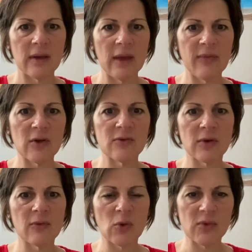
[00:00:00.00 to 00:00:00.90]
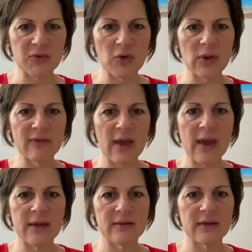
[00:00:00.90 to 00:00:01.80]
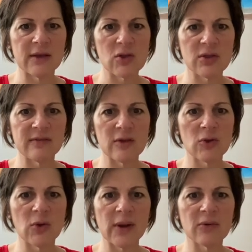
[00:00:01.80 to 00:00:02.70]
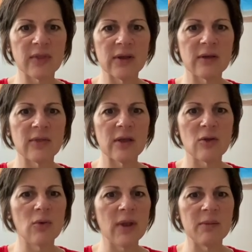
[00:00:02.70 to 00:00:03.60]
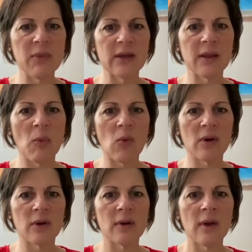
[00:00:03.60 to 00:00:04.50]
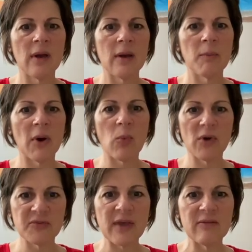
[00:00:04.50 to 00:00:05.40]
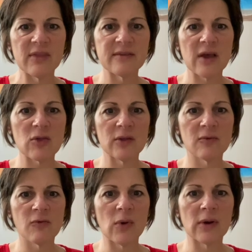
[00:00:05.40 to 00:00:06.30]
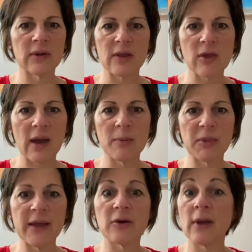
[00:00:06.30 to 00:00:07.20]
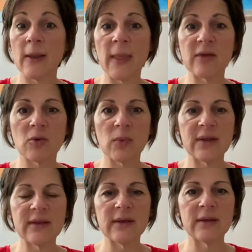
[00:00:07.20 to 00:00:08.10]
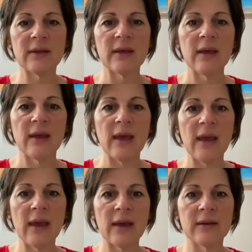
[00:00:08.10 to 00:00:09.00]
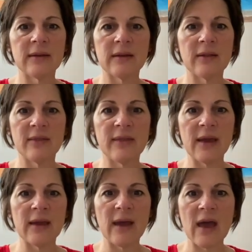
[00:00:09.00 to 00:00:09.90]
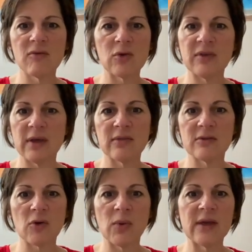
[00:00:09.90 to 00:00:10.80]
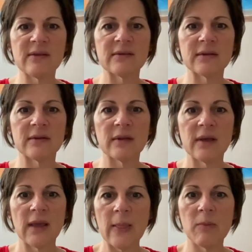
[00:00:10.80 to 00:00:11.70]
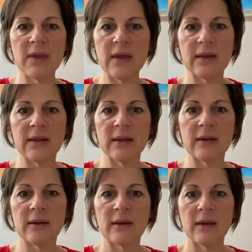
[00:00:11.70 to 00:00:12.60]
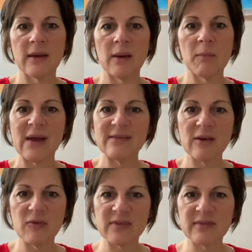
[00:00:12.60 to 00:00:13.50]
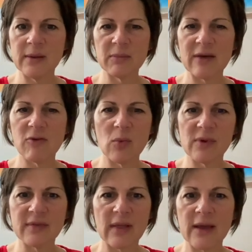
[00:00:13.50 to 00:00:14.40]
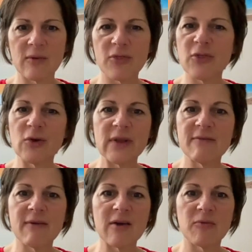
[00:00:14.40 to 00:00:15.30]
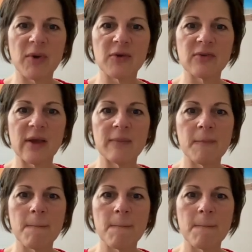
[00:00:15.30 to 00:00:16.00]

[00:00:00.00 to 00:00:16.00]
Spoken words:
There was a total of 8, and she said, you know, I don't think that you need me anymore, but we'll save the session for a checkup later. And that's what we did. And they have you take this quiz, and in the beginning, my self-esteem level was like 35%.